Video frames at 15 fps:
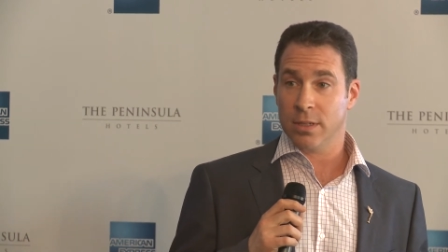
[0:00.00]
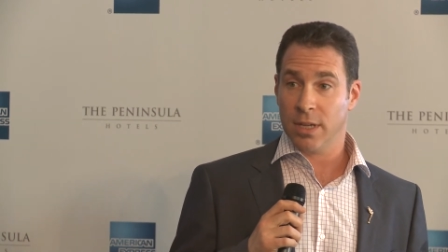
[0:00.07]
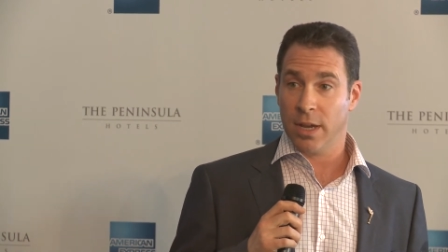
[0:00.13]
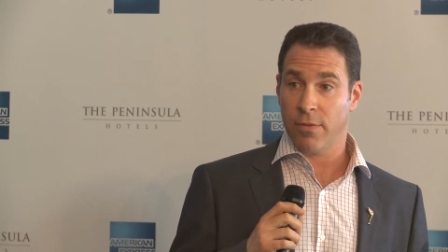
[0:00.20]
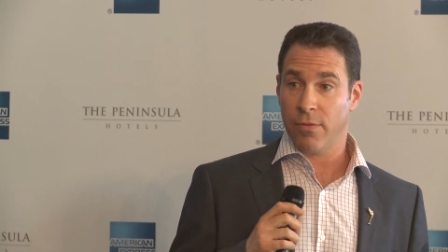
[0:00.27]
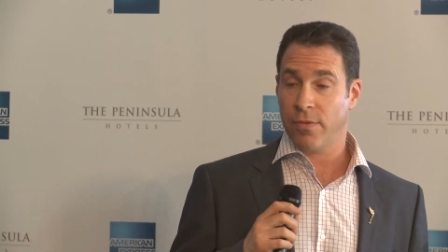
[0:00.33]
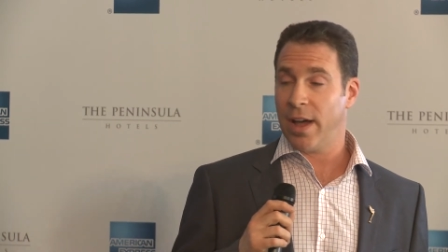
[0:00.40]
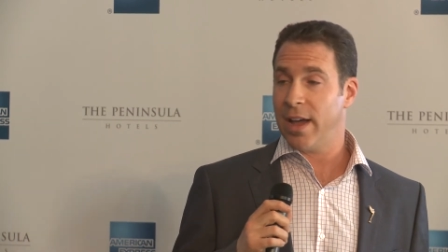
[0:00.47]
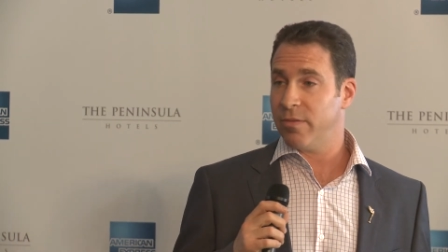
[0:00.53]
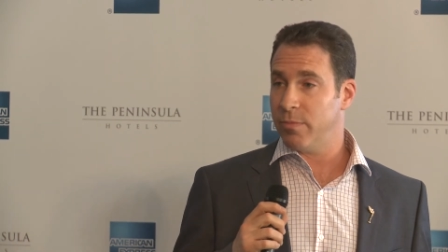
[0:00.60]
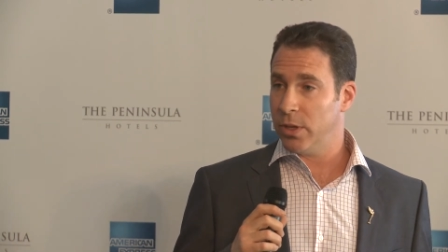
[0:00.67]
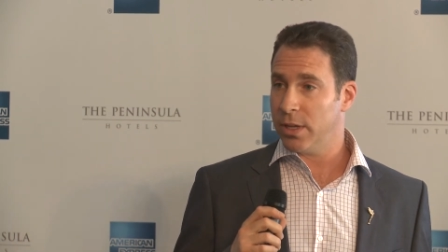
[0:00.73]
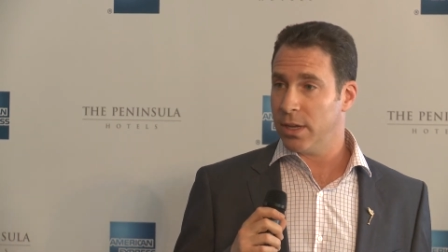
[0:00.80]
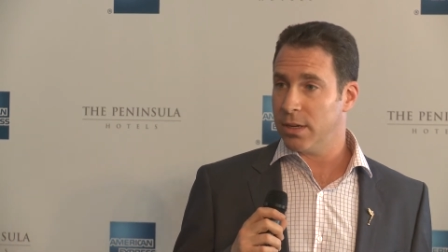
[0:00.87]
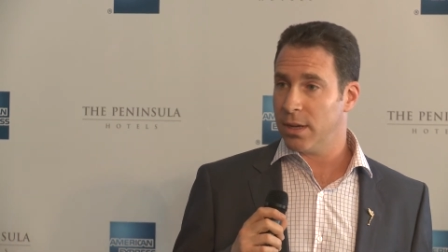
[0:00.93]
say, five
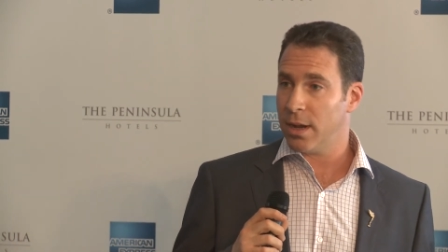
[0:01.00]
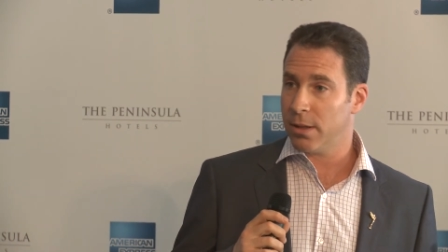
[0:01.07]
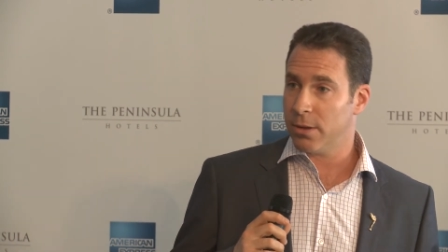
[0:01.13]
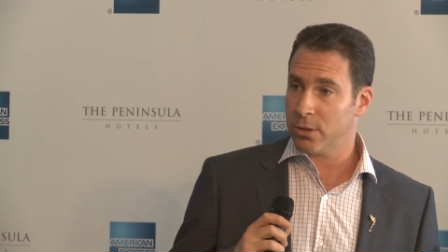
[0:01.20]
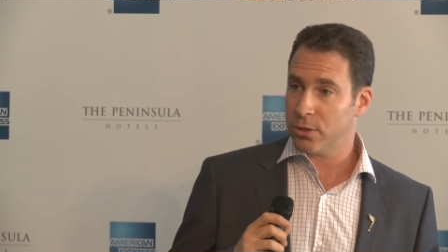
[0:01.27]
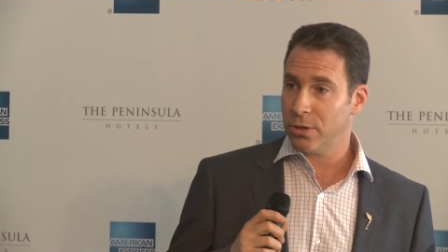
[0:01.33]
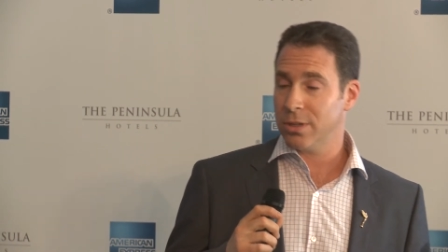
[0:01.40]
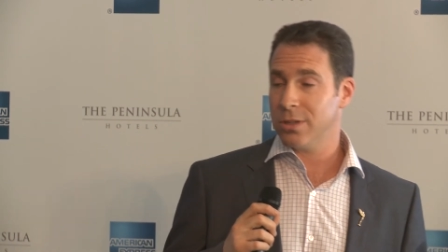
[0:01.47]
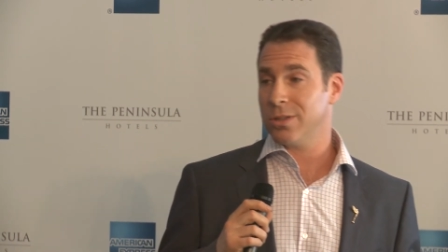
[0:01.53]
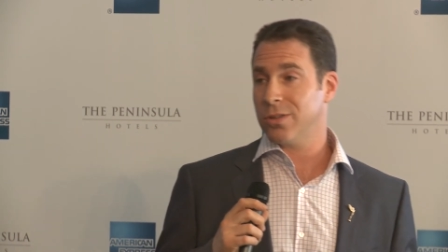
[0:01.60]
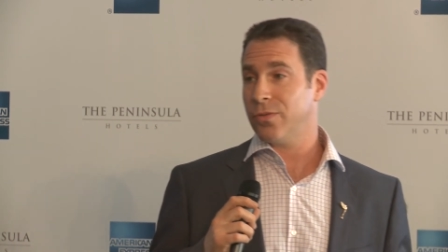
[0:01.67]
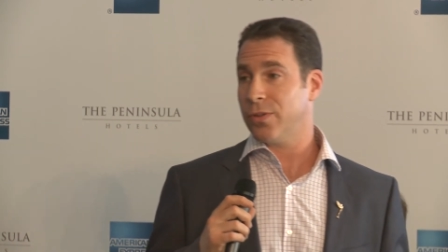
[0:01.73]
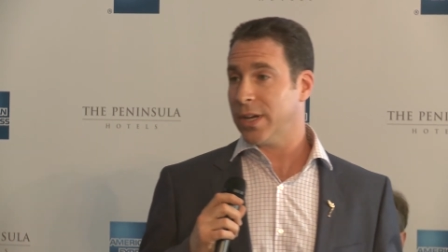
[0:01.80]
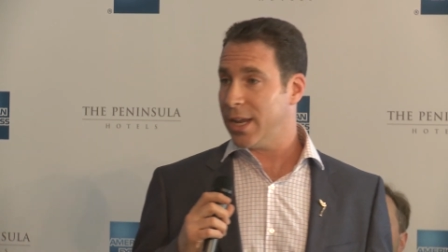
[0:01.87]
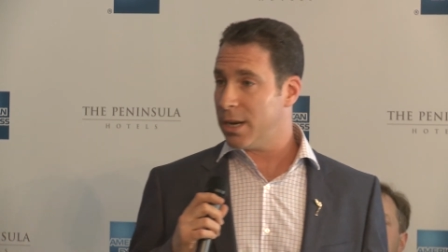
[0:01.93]
million dollars, you can just
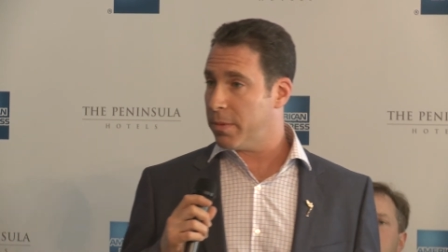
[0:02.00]
forget